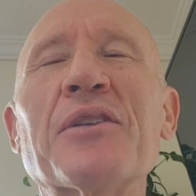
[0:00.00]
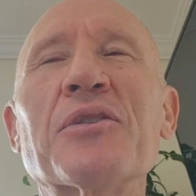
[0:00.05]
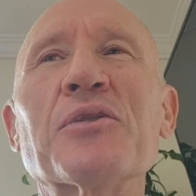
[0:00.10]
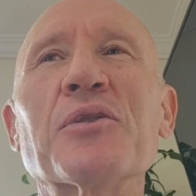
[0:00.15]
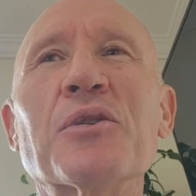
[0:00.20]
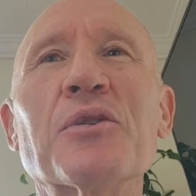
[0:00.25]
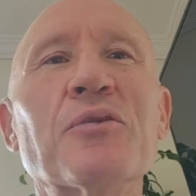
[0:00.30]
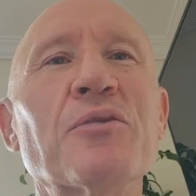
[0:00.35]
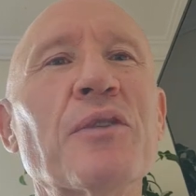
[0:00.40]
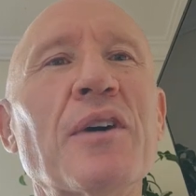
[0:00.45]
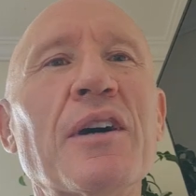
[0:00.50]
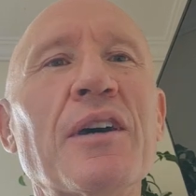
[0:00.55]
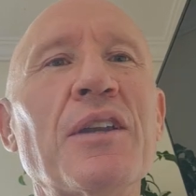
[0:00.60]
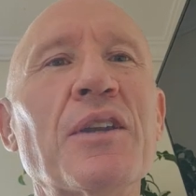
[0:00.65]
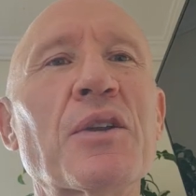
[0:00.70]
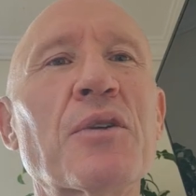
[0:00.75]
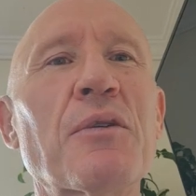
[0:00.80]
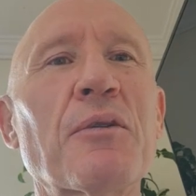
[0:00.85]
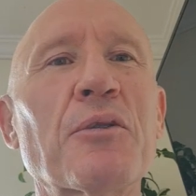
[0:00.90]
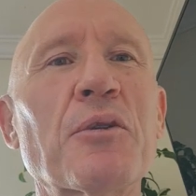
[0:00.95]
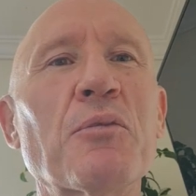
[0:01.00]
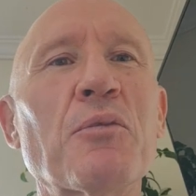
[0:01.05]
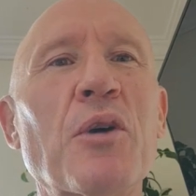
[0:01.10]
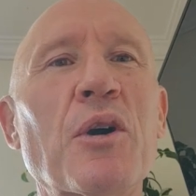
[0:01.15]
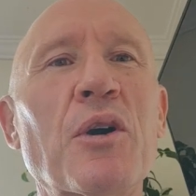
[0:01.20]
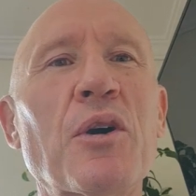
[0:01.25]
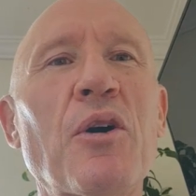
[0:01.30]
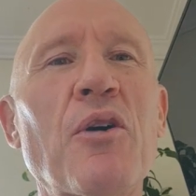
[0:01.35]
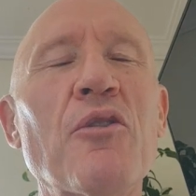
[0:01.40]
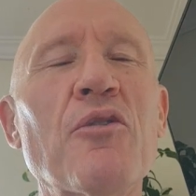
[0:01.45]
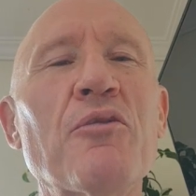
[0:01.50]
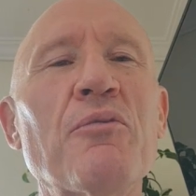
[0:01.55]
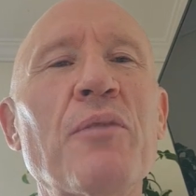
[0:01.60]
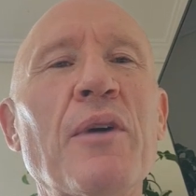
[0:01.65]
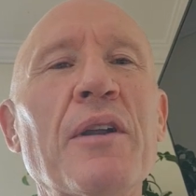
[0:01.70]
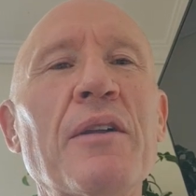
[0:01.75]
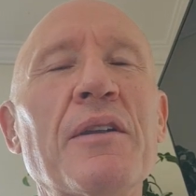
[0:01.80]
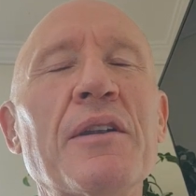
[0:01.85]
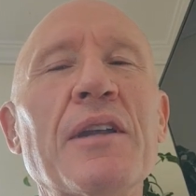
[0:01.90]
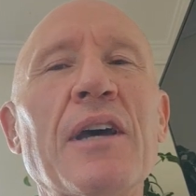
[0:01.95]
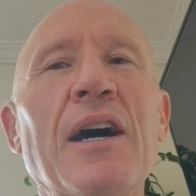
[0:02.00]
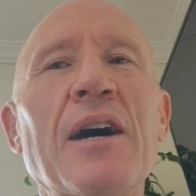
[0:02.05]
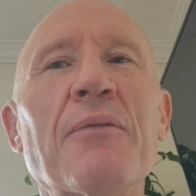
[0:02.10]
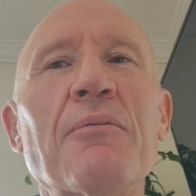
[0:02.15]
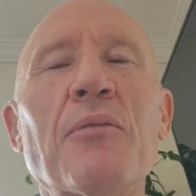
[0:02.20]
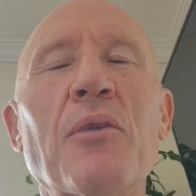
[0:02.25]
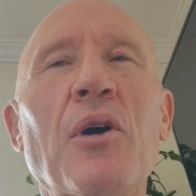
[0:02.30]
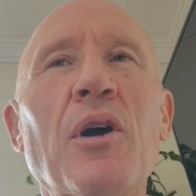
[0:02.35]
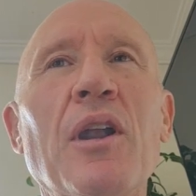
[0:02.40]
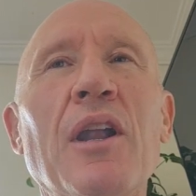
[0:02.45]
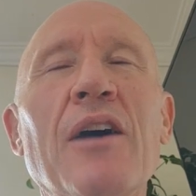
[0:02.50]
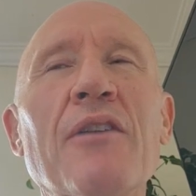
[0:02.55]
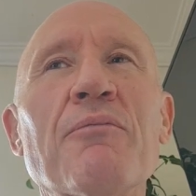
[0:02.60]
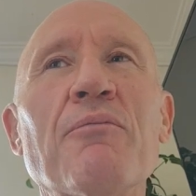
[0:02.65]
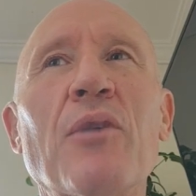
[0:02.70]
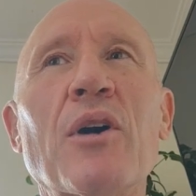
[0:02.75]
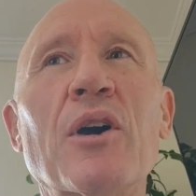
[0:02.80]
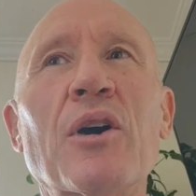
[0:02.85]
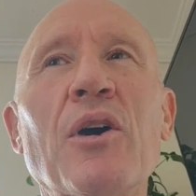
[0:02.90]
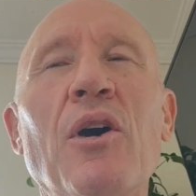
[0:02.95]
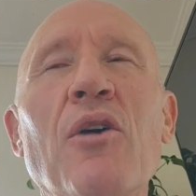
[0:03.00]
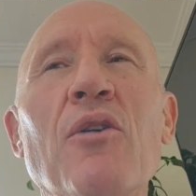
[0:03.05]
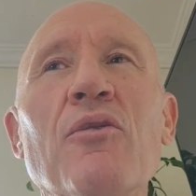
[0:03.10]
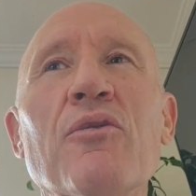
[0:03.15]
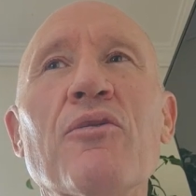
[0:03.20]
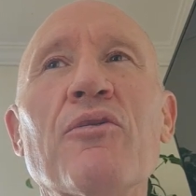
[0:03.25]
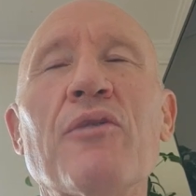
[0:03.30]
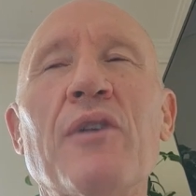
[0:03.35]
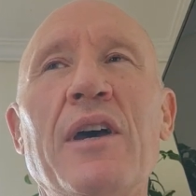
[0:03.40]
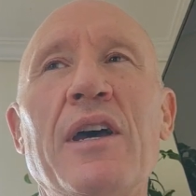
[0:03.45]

sort of interrupted my golf. But I love my golf,